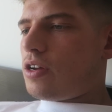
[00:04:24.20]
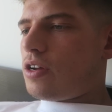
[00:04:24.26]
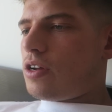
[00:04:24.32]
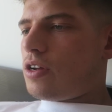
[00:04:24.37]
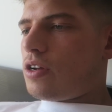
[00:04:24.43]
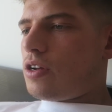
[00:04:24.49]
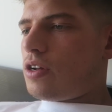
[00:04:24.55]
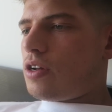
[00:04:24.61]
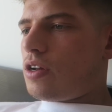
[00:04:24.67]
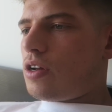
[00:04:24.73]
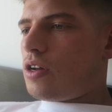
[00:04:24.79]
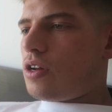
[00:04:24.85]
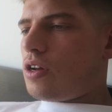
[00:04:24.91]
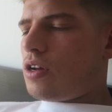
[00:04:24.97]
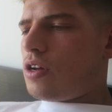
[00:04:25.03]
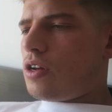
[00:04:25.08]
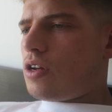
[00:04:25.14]

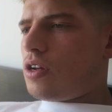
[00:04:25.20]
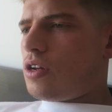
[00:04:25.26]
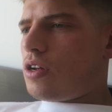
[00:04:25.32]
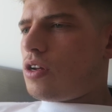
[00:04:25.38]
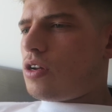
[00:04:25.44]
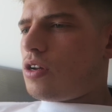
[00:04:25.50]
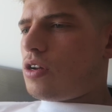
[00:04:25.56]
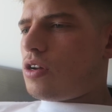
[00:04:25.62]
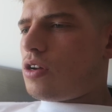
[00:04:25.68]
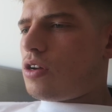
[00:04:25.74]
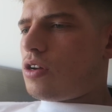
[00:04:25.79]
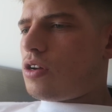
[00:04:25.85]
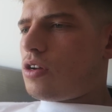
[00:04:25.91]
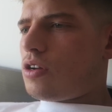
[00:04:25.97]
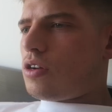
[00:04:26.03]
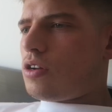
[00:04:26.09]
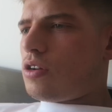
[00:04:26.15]

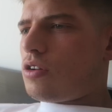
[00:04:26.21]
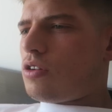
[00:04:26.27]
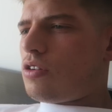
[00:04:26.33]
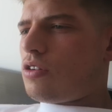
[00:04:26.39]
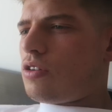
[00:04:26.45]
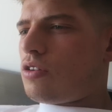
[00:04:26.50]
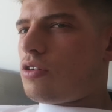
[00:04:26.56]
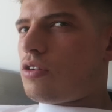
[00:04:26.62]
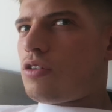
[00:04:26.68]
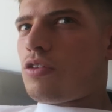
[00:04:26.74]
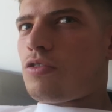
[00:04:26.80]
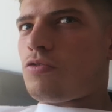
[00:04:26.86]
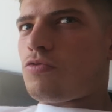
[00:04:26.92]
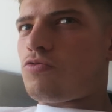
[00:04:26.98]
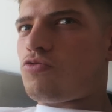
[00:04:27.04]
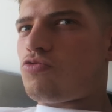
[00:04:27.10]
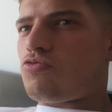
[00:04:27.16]

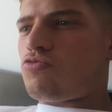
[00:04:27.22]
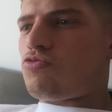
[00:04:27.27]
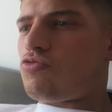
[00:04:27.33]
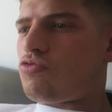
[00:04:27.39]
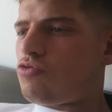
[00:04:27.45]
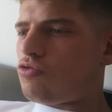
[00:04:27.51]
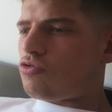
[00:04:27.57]
(silence)